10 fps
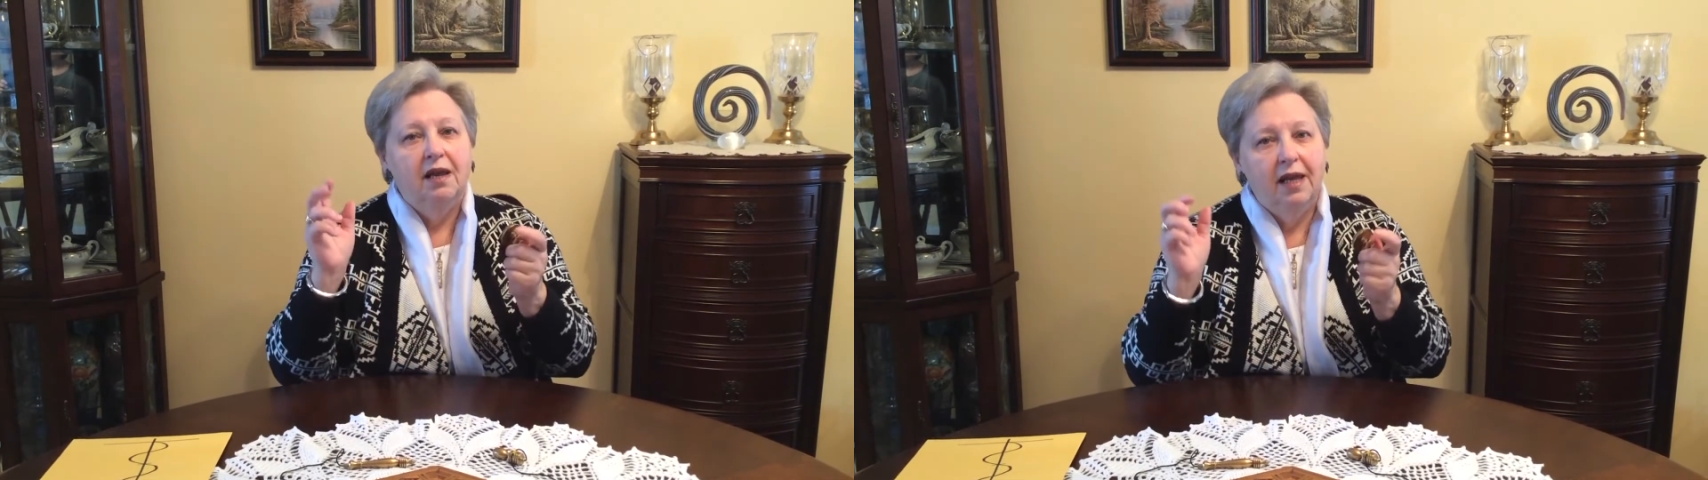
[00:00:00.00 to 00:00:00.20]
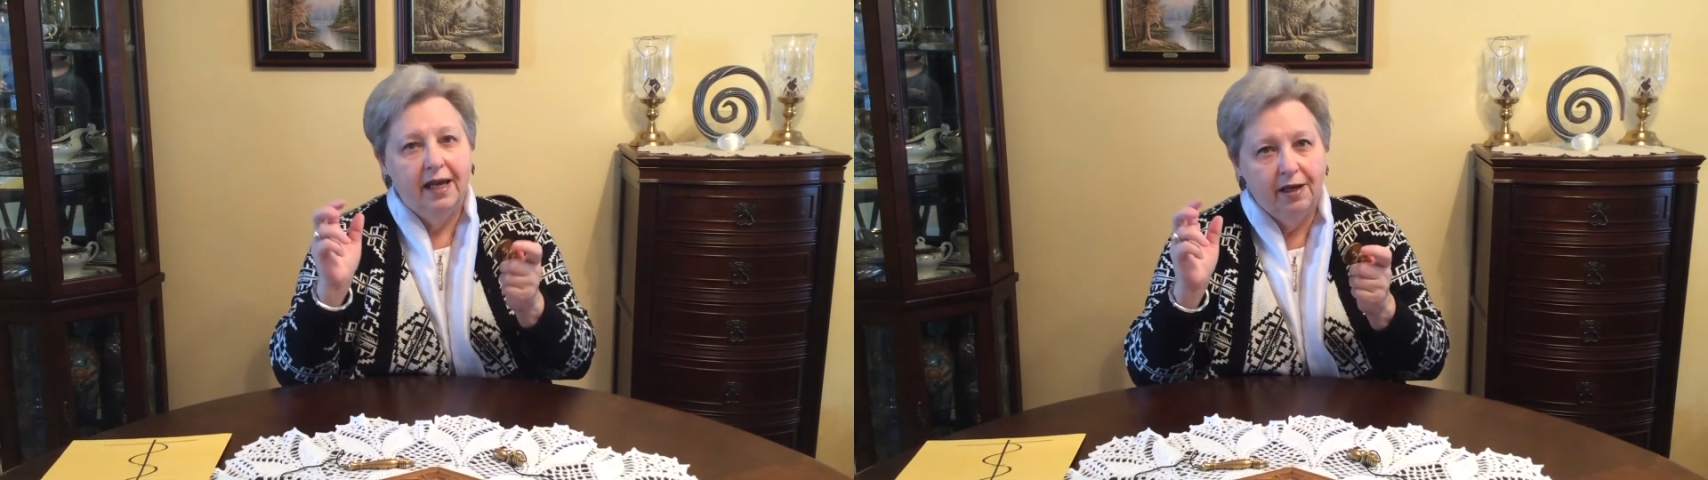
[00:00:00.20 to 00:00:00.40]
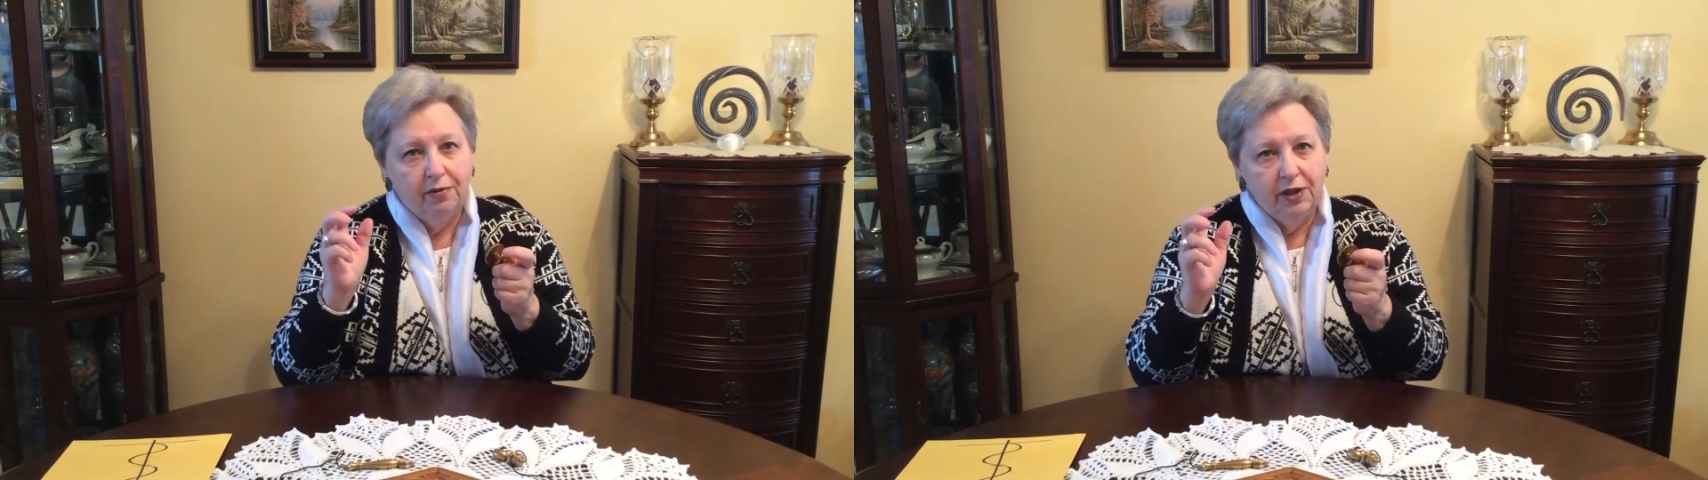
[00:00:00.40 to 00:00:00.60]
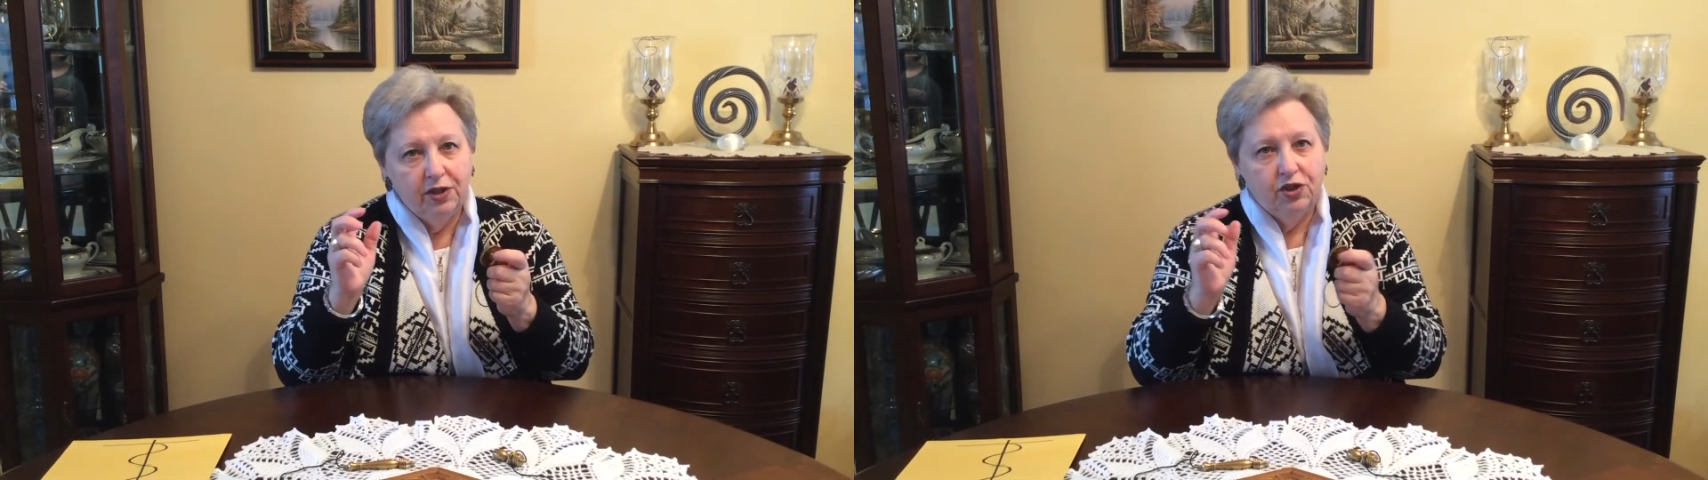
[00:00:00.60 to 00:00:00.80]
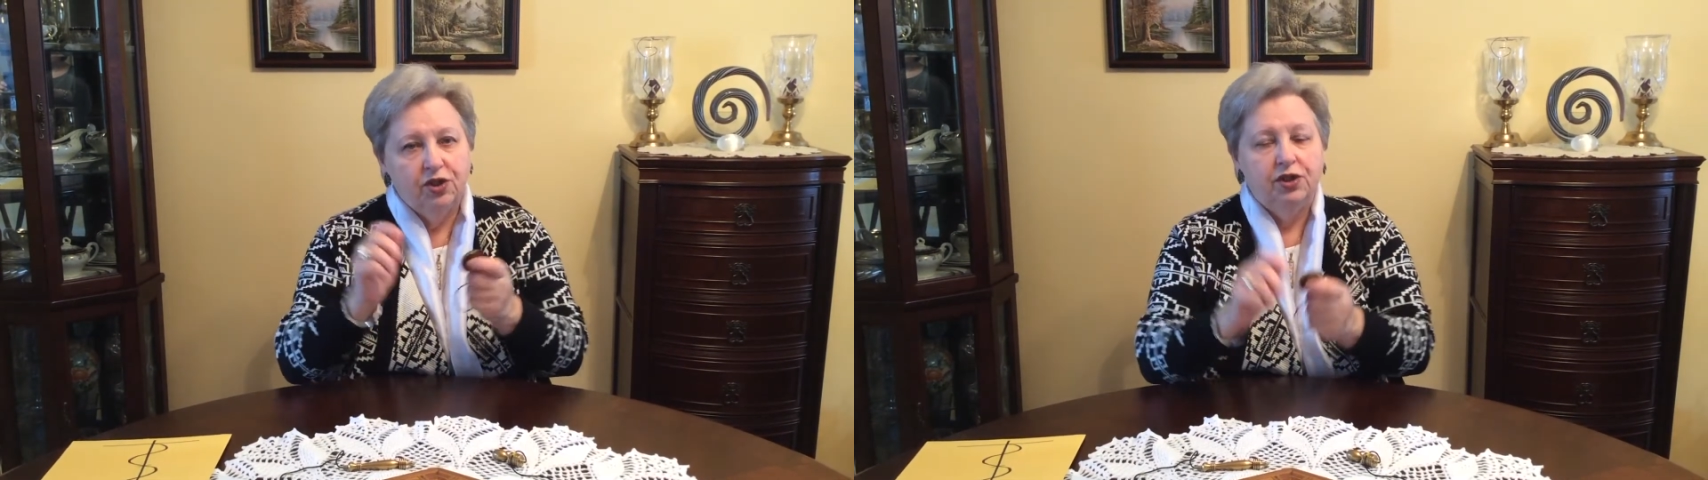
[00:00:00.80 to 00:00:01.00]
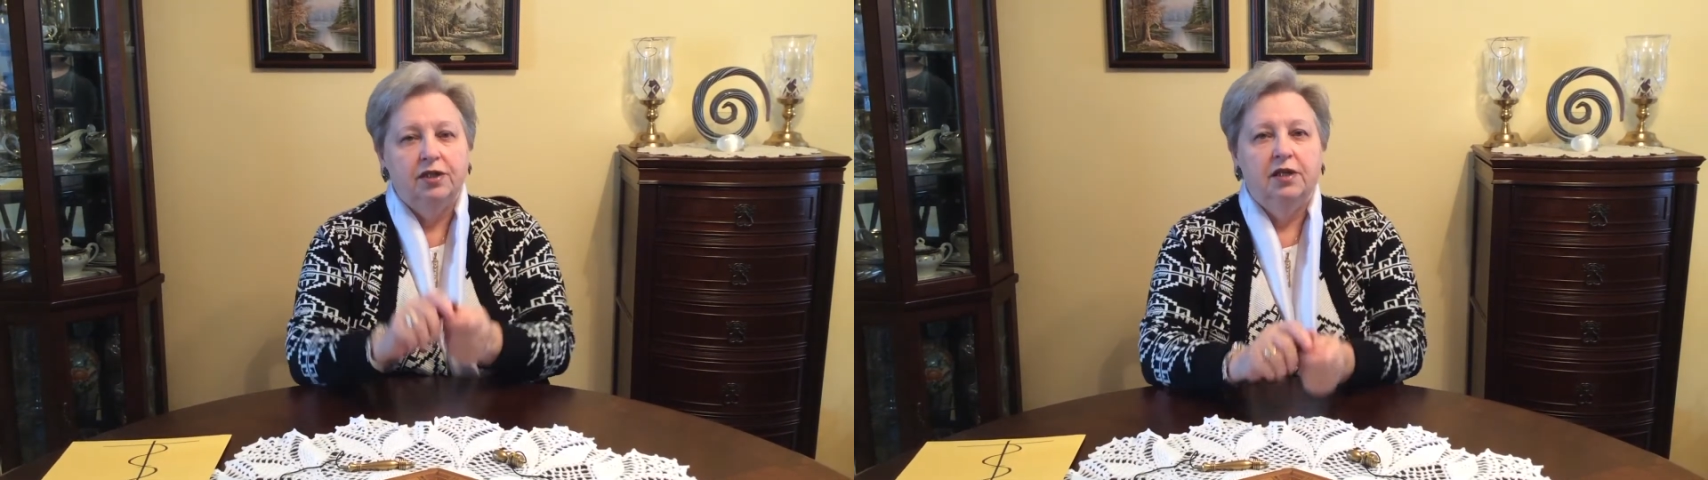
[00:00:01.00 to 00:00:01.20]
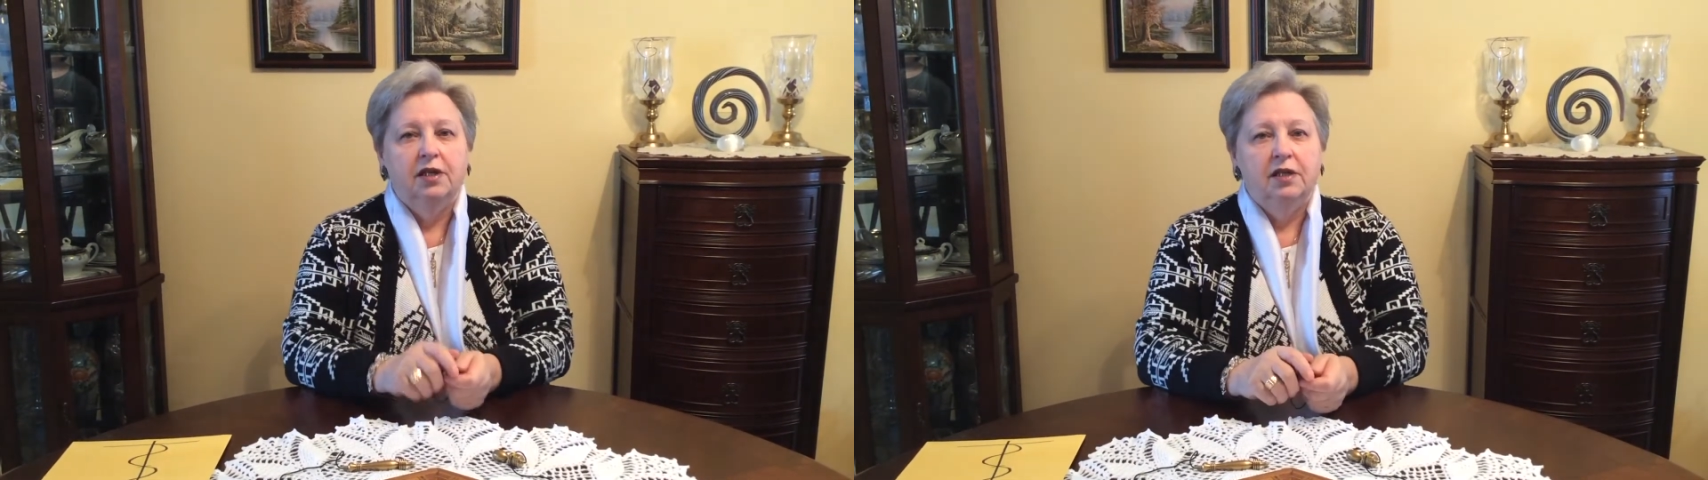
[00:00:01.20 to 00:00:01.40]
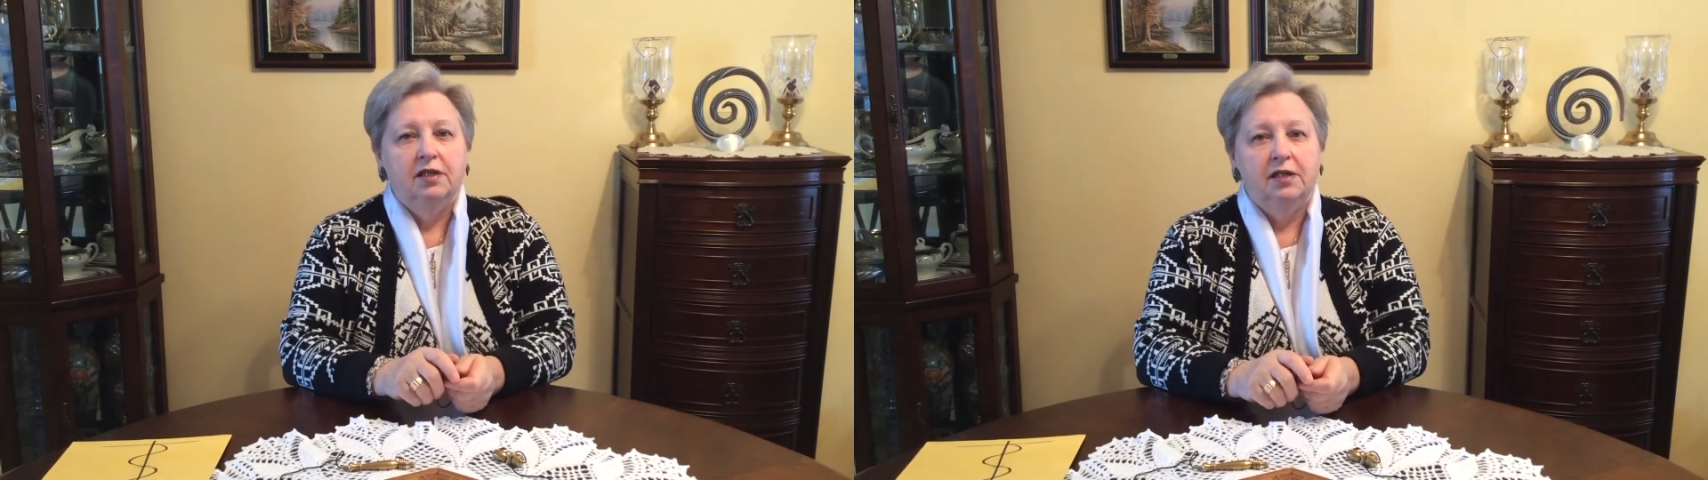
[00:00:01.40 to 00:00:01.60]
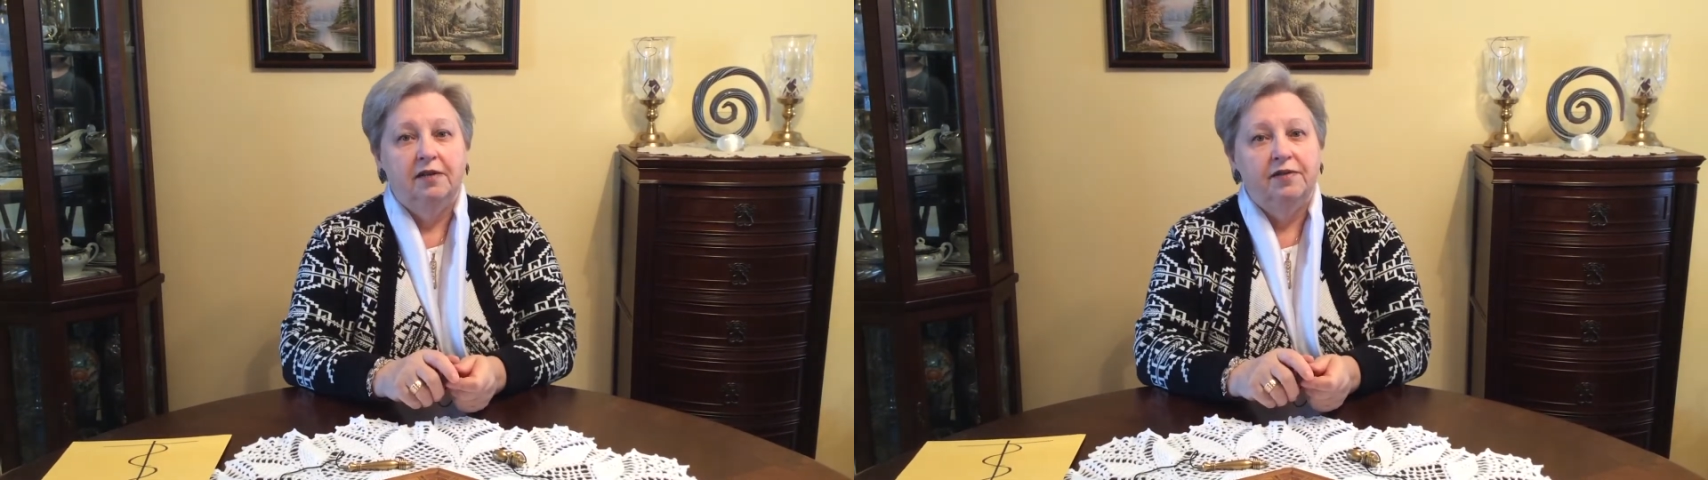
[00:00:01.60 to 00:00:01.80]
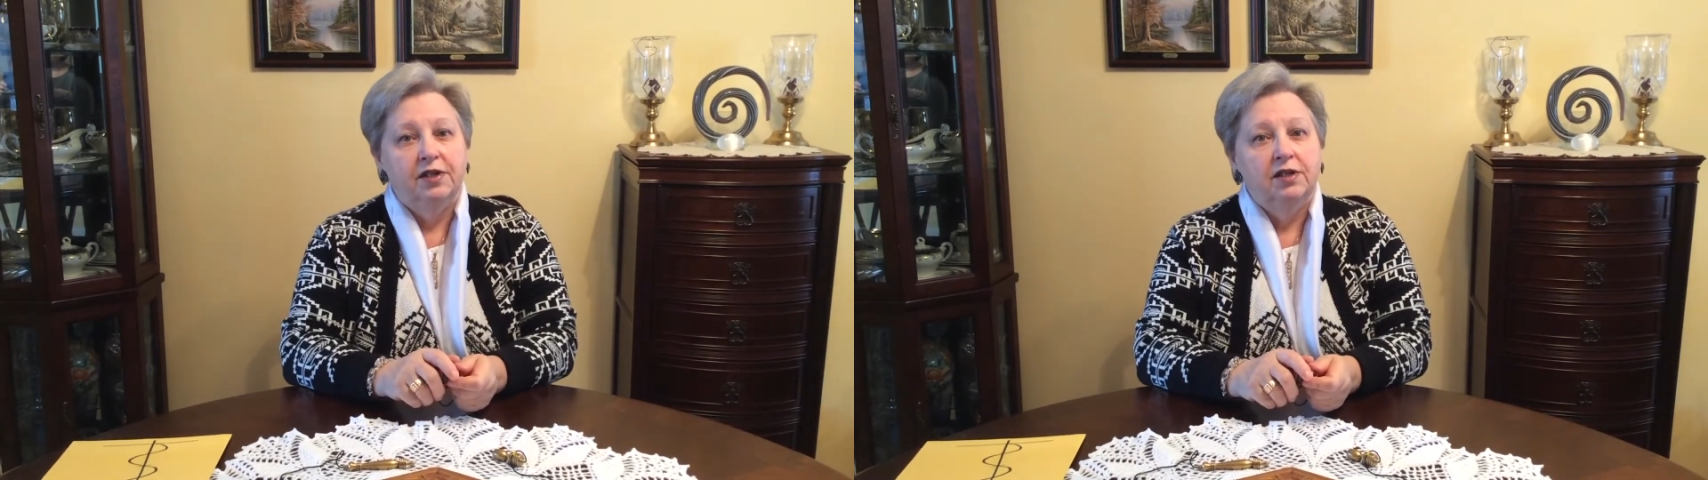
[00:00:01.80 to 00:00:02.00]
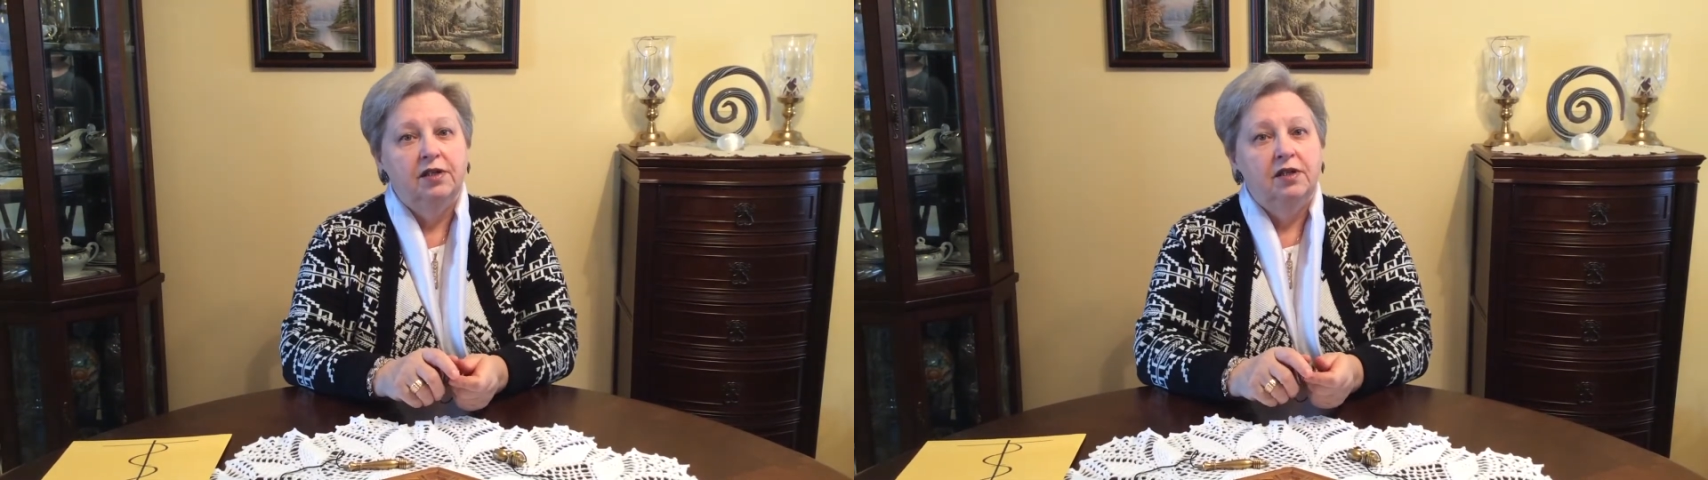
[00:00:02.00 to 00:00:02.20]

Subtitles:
language, never